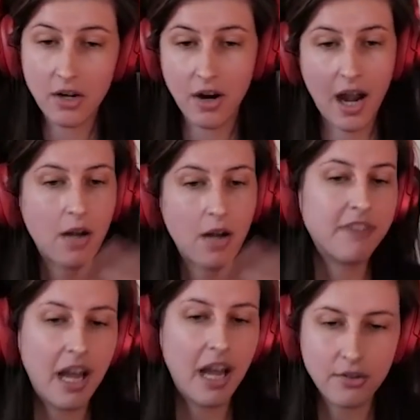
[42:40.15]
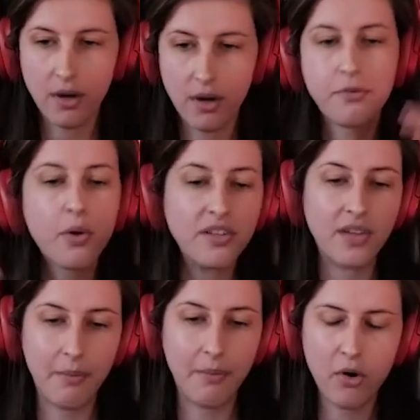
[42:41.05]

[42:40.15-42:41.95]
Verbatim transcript: Your Guide or Viator, for example.